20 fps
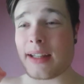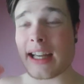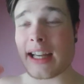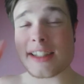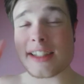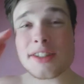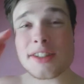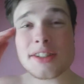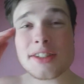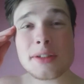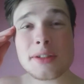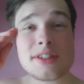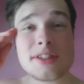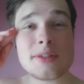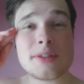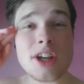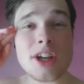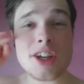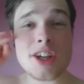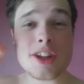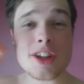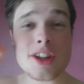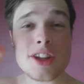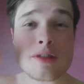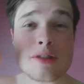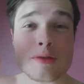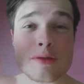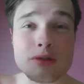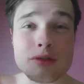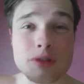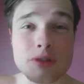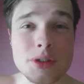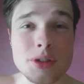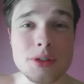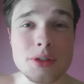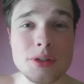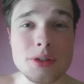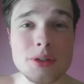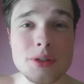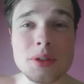I saw
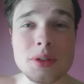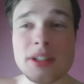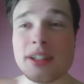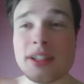through